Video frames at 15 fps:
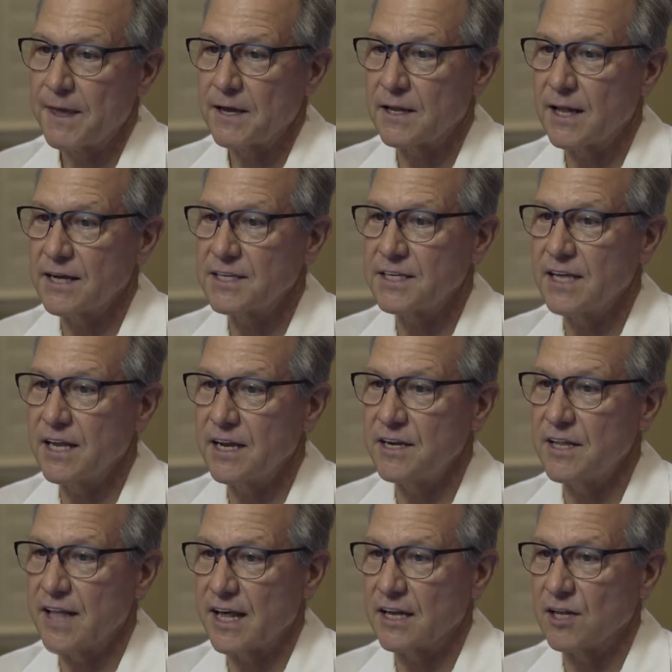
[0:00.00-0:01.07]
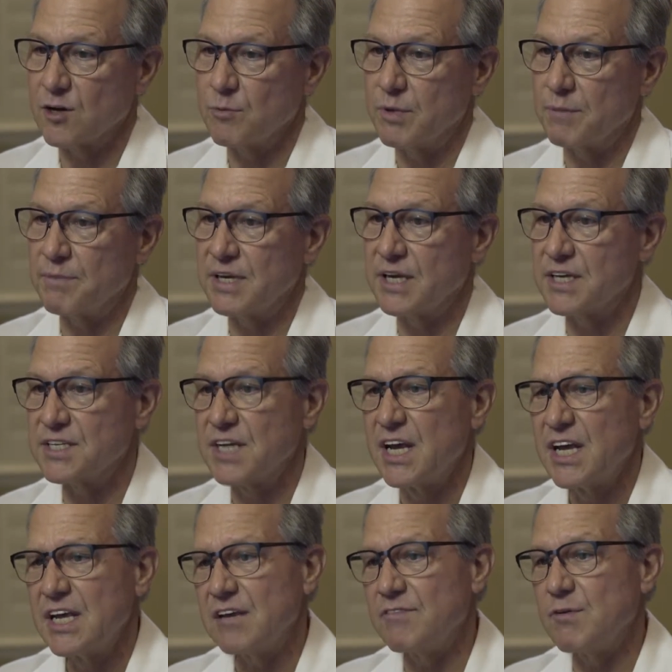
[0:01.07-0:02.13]
I'd like to get into that a little bit, because
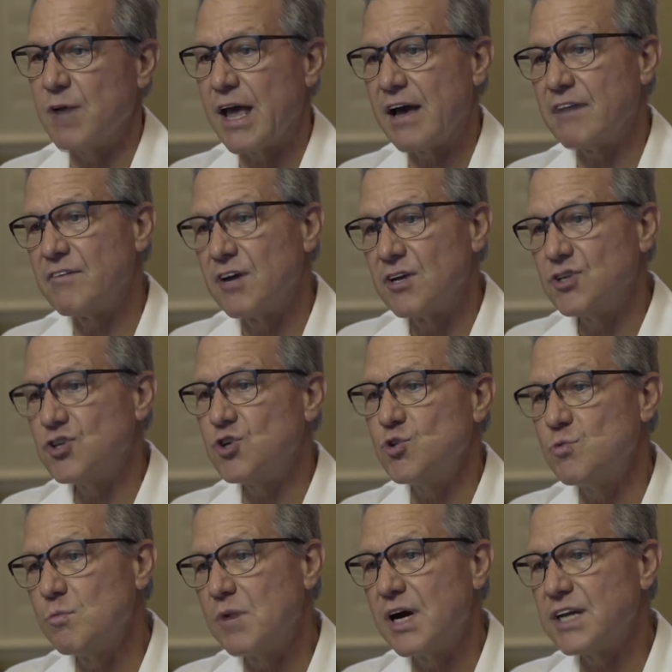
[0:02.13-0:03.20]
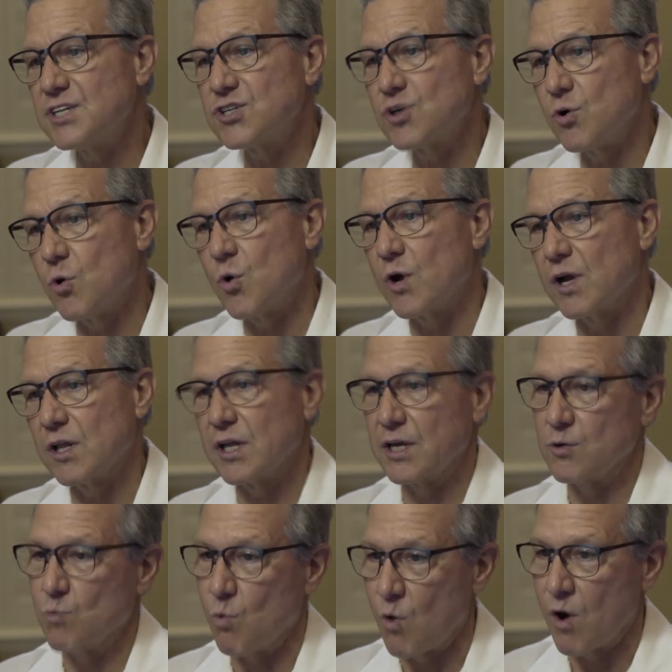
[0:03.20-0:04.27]
if you have too much oil
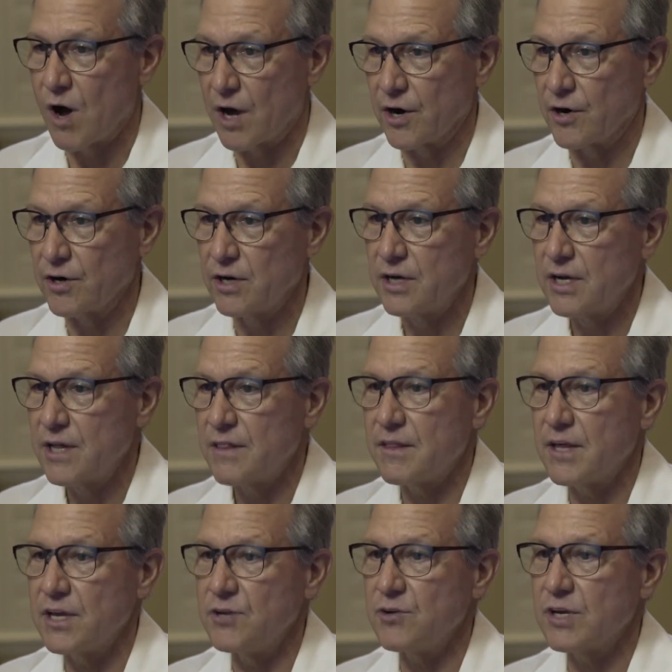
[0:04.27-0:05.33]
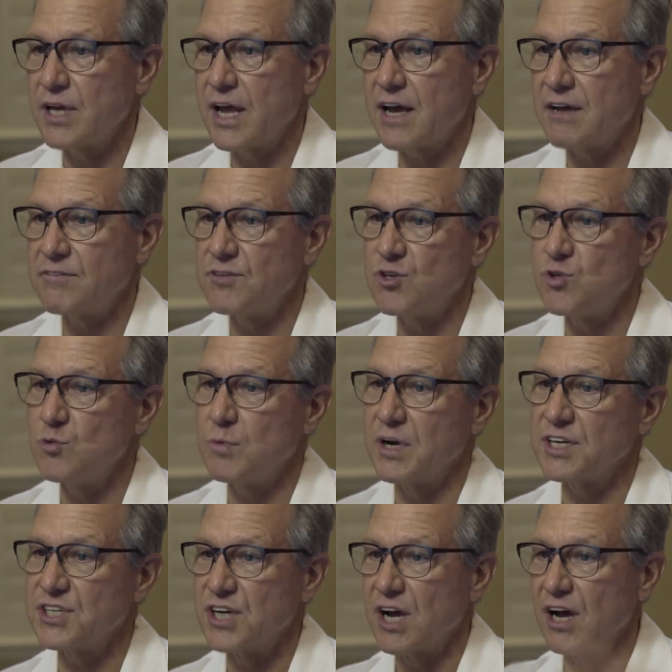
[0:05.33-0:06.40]
in water, then you can have too
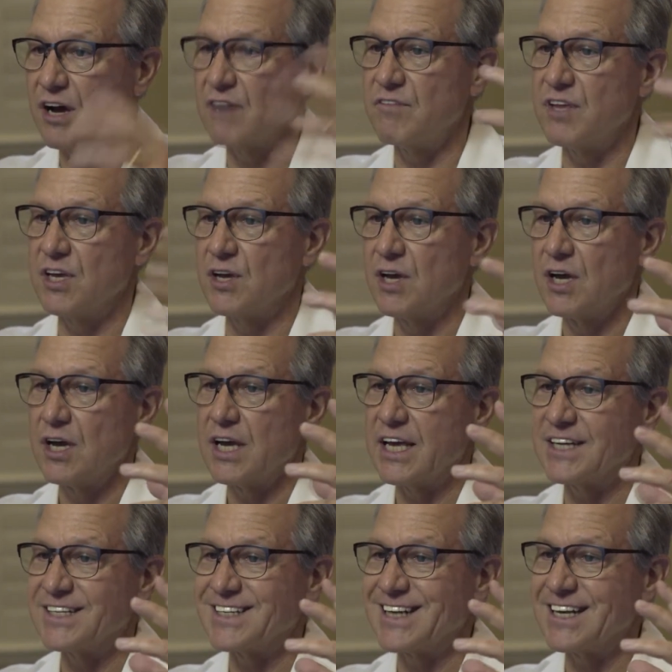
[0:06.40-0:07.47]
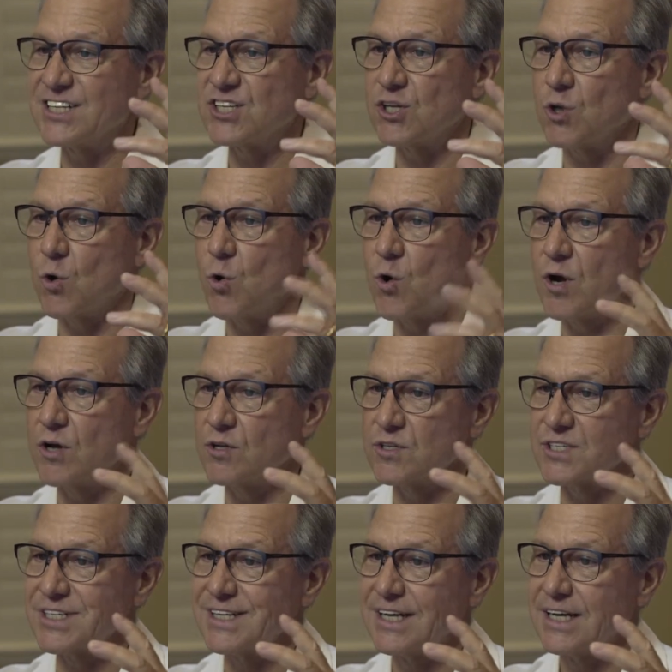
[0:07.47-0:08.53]
much of the essential
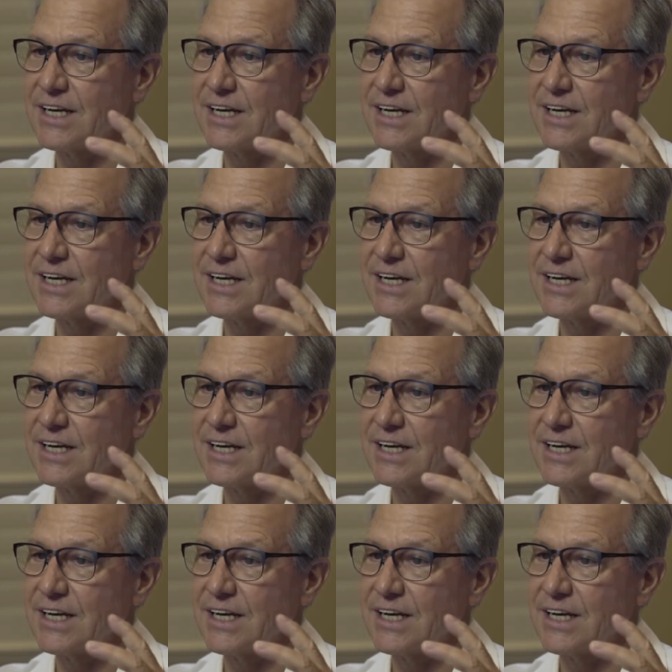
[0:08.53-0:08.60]
oils